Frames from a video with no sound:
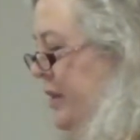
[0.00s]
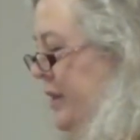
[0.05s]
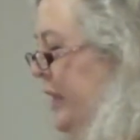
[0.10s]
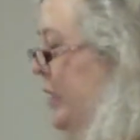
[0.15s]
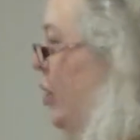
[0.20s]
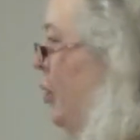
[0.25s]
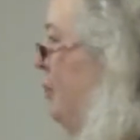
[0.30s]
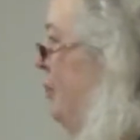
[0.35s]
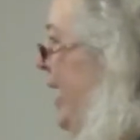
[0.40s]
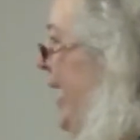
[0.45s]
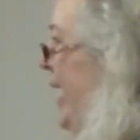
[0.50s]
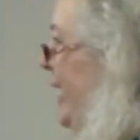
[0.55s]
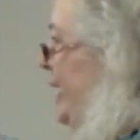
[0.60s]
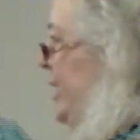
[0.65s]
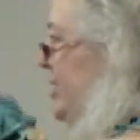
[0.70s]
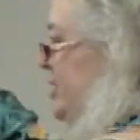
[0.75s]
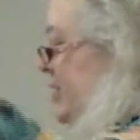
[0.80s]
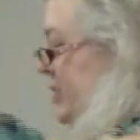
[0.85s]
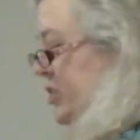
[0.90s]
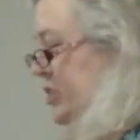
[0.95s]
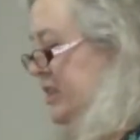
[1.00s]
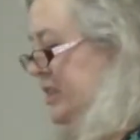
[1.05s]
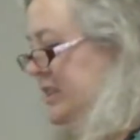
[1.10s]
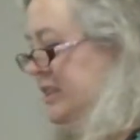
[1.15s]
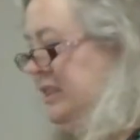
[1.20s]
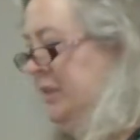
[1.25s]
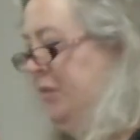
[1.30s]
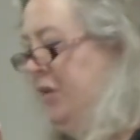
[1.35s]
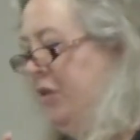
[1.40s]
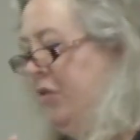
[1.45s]
They go back into their
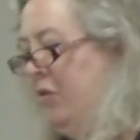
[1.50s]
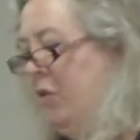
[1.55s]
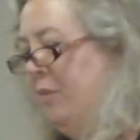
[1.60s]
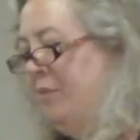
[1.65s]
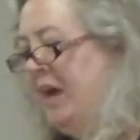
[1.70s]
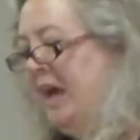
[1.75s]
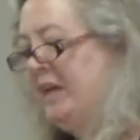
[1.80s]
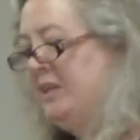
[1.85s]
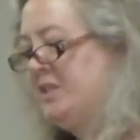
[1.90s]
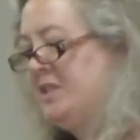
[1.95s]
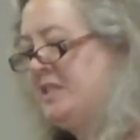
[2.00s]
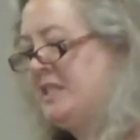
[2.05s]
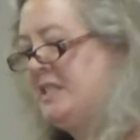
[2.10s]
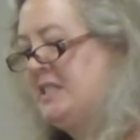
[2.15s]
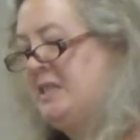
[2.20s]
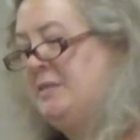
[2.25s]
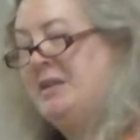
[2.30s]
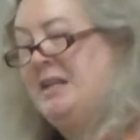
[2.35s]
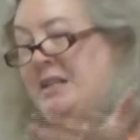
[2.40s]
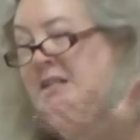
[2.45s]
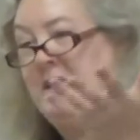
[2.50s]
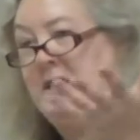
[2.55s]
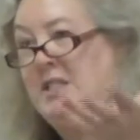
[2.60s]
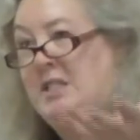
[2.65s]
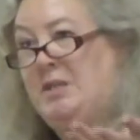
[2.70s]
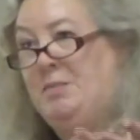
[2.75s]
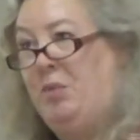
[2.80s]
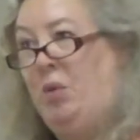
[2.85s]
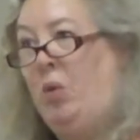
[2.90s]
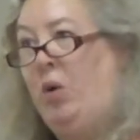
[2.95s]
system. They're thrown back into the system that doesn't
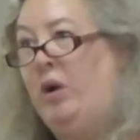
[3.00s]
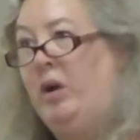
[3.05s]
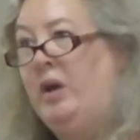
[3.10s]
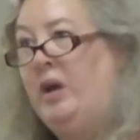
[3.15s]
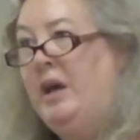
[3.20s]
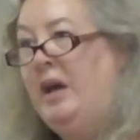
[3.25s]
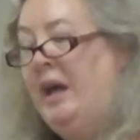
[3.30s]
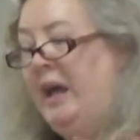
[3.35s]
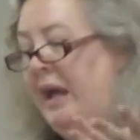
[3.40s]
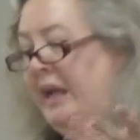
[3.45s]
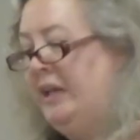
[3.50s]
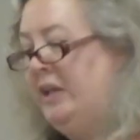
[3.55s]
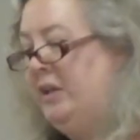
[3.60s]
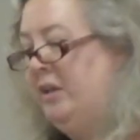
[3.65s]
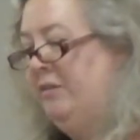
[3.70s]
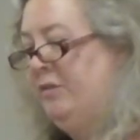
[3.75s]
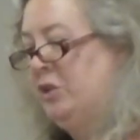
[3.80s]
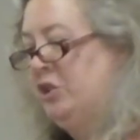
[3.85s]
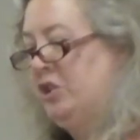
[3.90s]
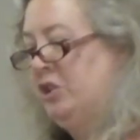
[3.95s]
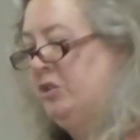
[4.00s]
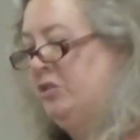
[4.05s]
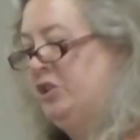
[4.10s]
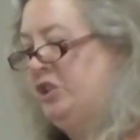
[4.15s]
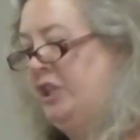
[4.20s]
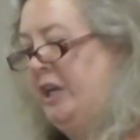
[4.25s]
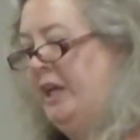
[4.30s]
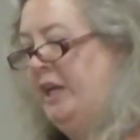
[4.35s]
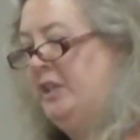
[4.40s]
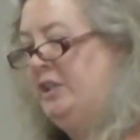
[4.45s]
support any conversion or
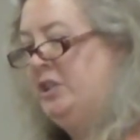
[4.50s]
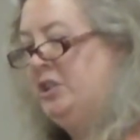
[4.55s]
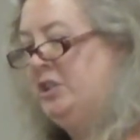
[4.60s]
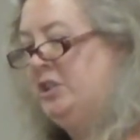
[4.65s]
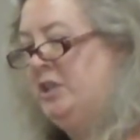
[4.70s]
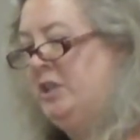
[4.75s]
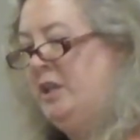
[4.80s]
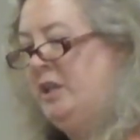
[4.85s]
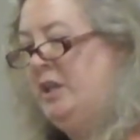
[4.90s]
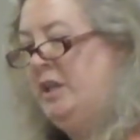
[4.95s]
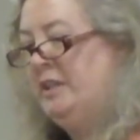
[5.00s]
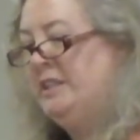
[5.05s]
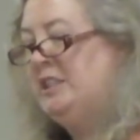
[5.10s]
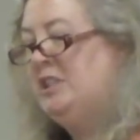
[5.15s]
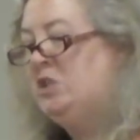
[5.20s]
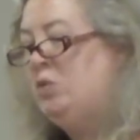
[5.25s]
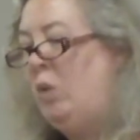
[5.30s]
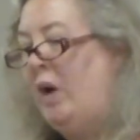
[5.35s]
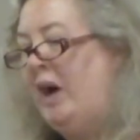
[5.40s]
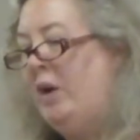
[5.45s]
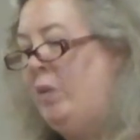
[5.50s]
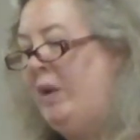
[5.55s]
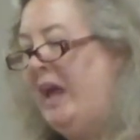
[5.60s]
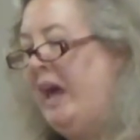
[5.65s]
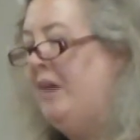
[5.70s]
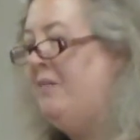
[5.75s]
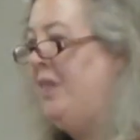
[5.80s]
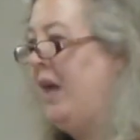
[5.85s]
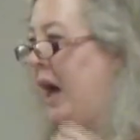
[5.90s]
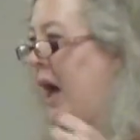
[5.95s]
change. This is why we
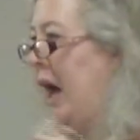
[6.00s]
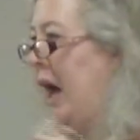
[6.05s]
have the